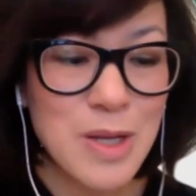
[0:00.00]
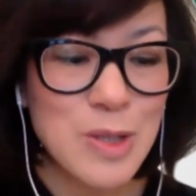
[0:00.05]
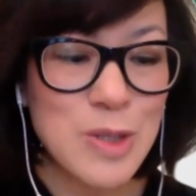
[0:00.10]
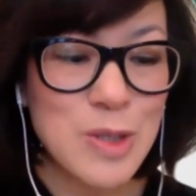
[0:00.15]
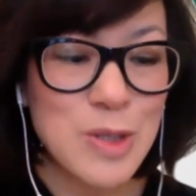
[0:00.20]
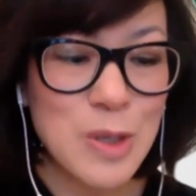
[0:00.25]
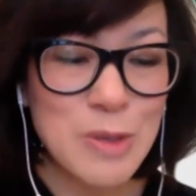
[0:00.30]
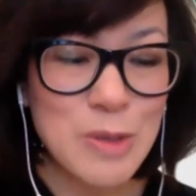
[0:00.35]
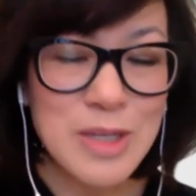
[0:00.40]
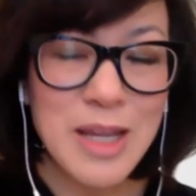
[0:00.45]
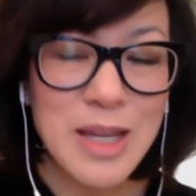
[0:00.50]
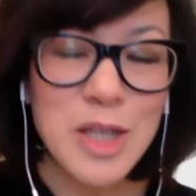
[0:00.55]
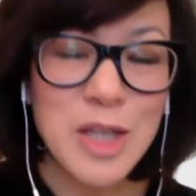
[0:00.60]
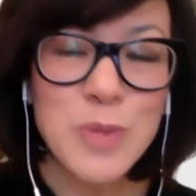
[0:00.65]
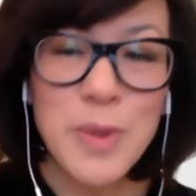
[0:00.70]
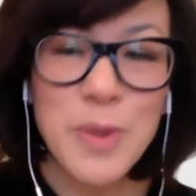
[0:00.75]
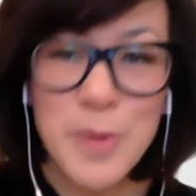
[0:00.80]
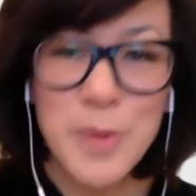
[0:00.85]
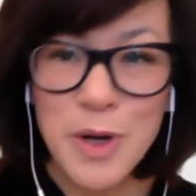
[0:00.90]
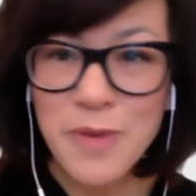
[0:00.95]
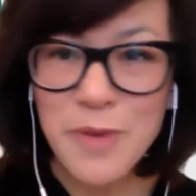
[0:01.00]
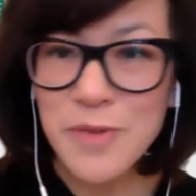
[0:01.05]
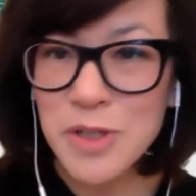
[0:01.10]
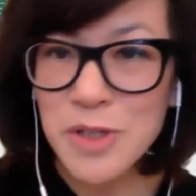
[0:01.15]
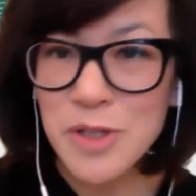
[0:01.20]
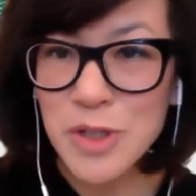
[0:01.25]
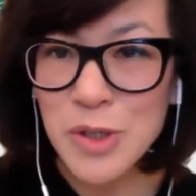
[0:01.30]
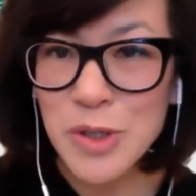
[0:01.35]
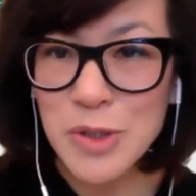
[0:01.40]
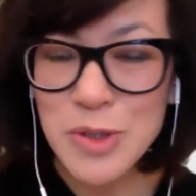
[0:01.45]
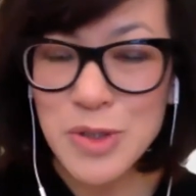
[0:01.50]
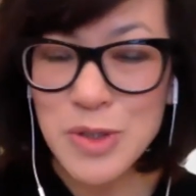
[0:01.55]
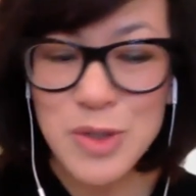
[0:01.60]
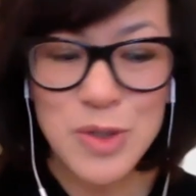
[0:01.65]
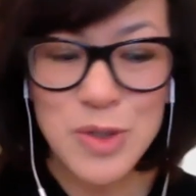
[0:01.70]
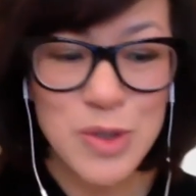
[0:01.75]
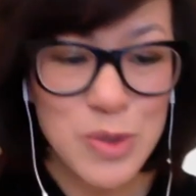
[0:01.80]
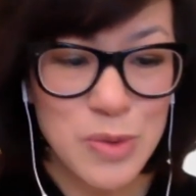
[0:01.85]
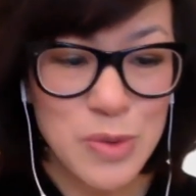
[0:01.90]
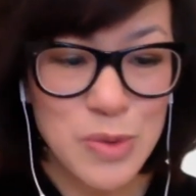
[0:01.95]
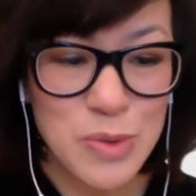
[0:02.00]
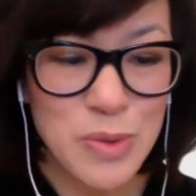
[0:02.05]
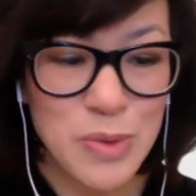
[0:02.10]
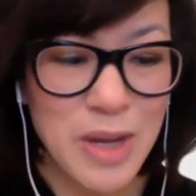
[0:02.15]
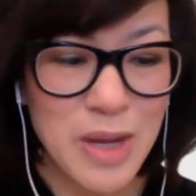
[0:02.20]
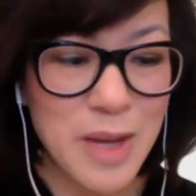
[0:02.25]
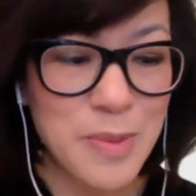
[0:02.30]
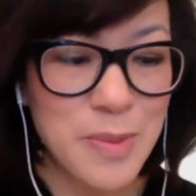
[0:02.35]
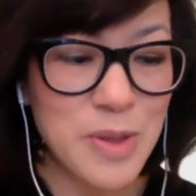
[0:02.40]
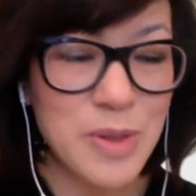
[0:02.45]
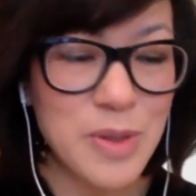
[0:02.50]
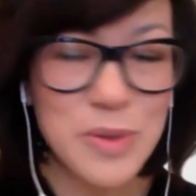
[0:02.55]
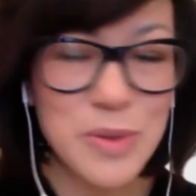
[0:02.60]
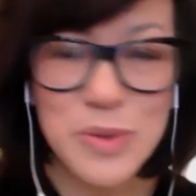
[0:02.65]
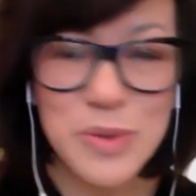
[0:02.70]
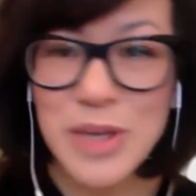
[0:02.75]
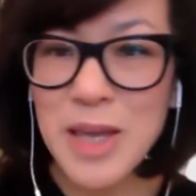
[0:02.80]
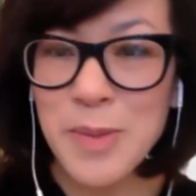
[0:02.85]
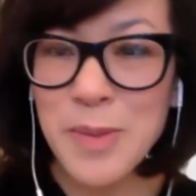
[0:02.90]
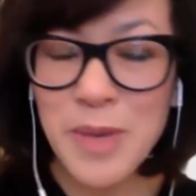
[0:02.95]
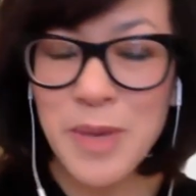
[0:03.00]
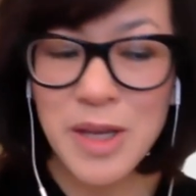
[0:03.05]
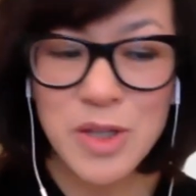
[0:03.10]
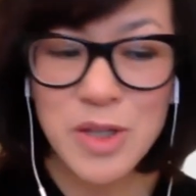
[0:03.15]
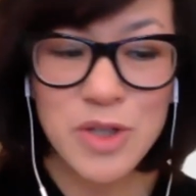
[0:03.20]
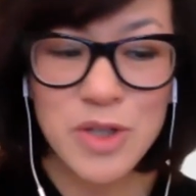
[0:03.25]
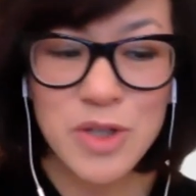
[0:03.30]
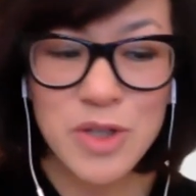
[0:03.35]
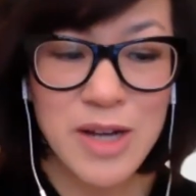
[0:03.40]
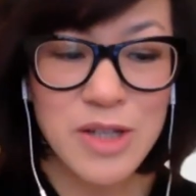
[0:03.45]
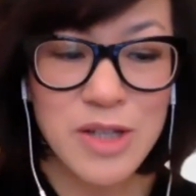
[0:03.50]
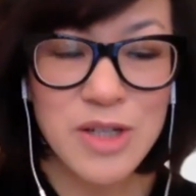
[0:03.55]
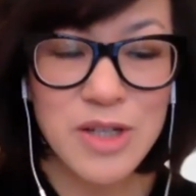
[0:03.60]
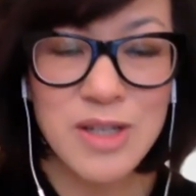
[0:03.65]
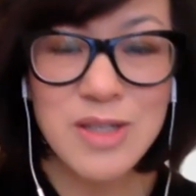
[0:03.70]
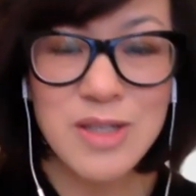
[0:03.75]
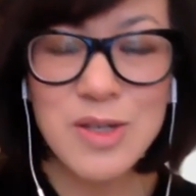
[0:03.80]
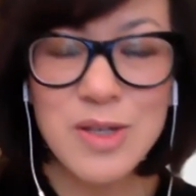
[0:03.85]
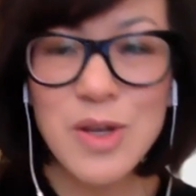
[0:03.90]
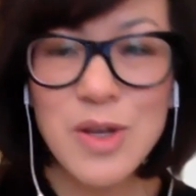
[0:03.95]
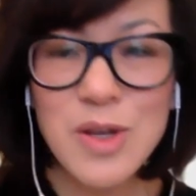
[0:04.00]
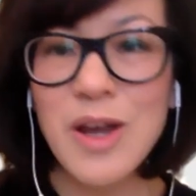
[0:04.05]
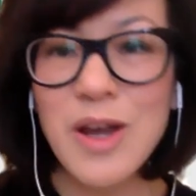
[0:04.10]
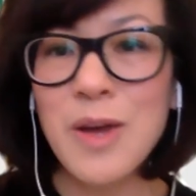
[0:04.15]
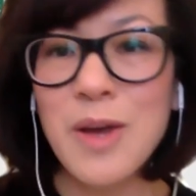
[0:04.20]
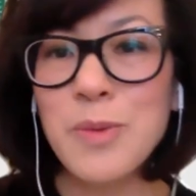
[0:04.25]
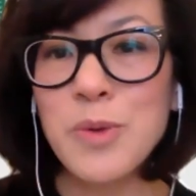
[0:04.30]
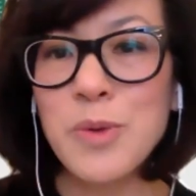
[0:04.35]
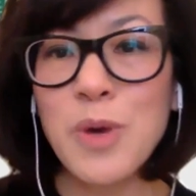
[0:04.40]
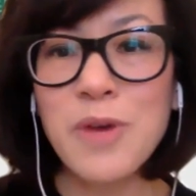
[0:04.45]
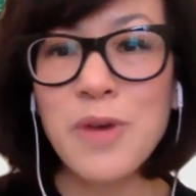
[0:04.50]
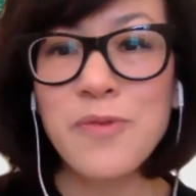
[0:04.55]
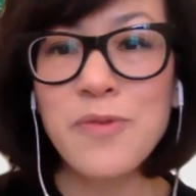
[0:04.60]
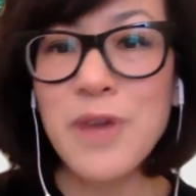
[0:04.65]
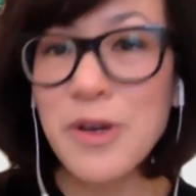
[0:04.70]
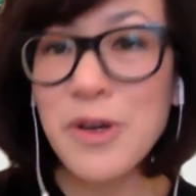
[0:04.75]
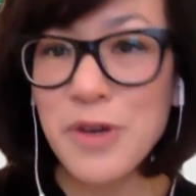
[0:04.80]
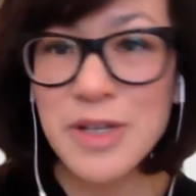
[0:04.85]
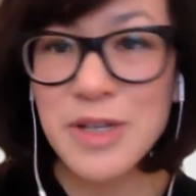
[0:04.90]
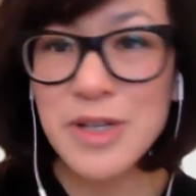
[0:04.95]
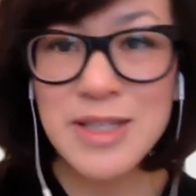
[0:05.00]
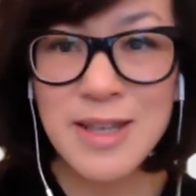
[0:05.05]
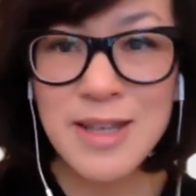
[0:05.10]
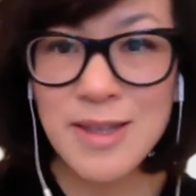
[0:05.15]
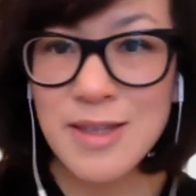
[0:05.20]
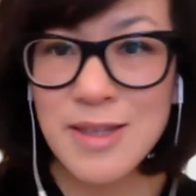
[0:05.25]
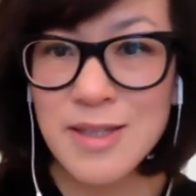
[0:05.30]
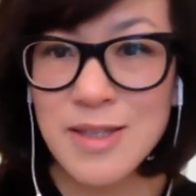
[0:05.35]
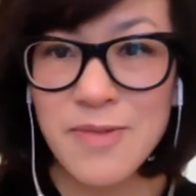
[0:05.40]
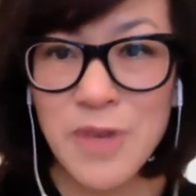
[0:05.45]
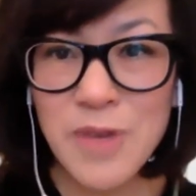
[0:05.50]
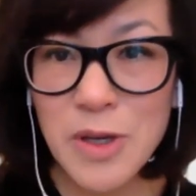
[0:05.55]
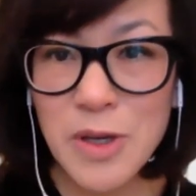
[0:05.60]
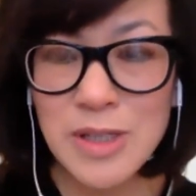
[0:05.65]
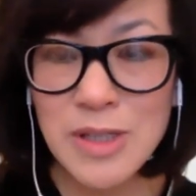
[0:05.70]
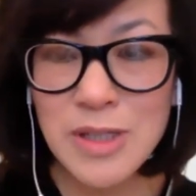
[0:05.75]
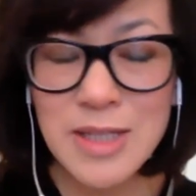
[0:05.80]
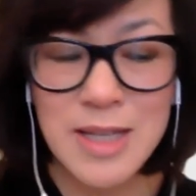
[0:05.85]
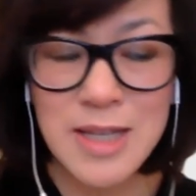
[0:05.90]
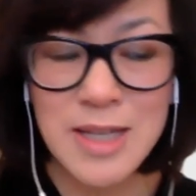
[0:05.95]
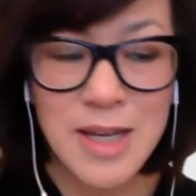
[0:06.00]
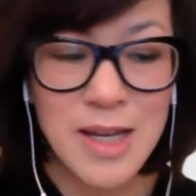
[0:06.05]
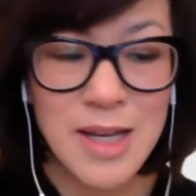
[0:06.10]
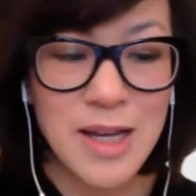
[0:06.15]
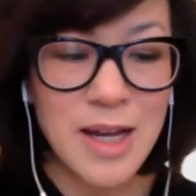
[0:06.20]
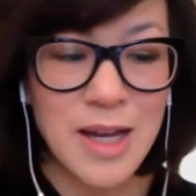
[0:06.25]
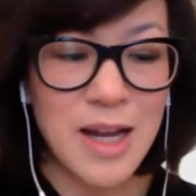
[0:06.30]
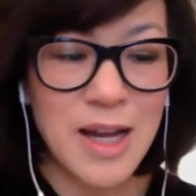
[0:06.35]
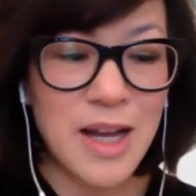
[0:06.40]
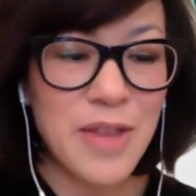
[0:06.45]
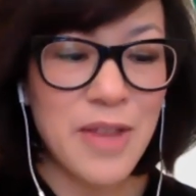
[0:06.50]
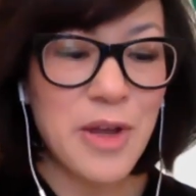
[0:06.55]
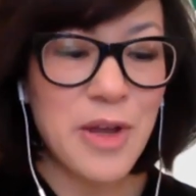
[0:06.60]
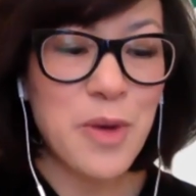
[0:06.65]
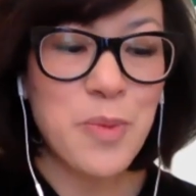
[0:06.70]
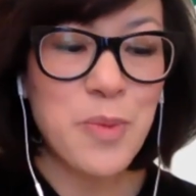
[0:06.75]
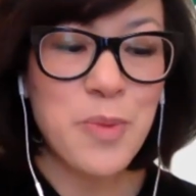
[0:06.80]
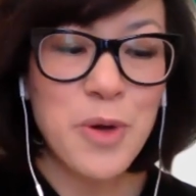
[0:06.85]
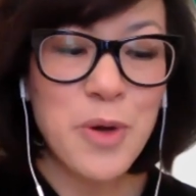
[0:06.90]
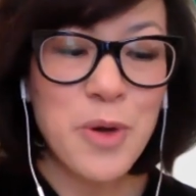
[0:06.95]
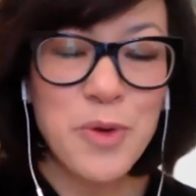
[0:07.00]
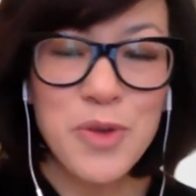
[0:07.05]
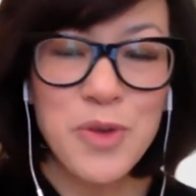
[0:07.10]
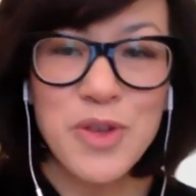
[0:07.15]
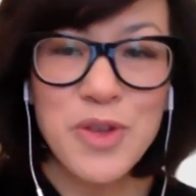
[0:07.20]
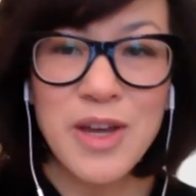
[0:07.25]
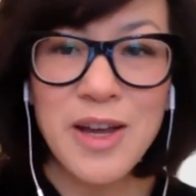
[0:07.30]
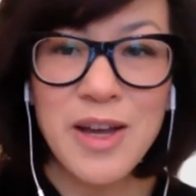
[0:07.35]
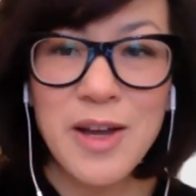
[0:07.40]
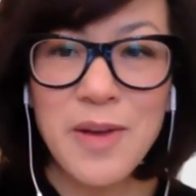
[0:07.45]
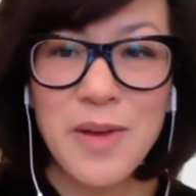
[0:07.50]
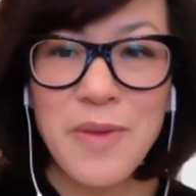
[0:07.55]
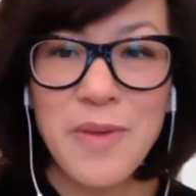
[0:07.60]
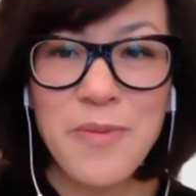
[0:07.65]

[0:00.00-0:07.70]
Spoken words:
So today's webinar features two political campaign strategists who are veterans in this field. They both have